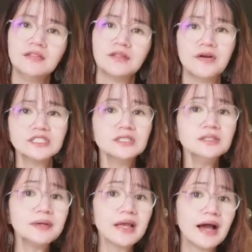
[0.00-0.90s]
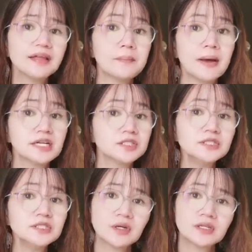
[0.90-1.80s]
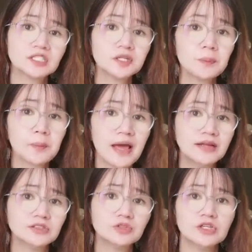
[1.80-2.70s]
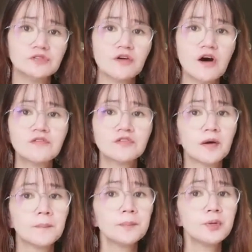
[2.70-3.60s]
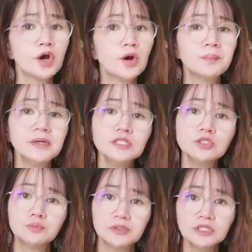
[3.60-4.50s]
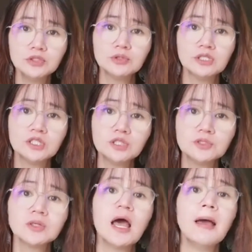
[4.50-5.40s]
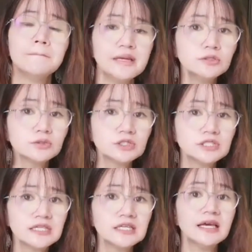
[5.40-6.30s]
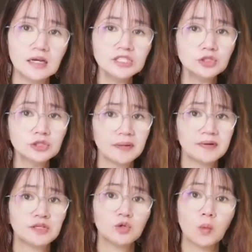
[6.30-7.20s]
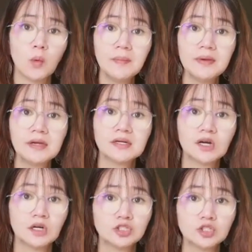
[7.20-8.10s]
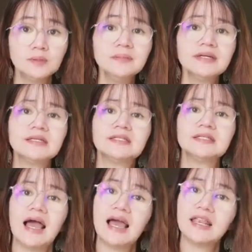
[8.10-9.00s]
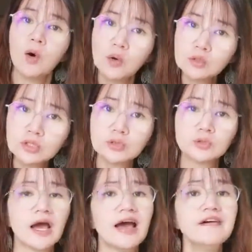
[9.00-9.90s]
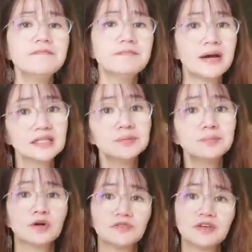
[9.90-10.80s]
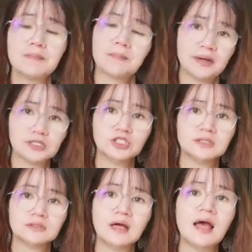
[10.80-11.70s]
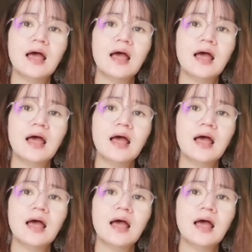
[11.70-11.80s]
The rationale behind the management strategic plan to evolve from pure B2B to include B2C is to tap into way bigger consumer market and also to have better profit margin.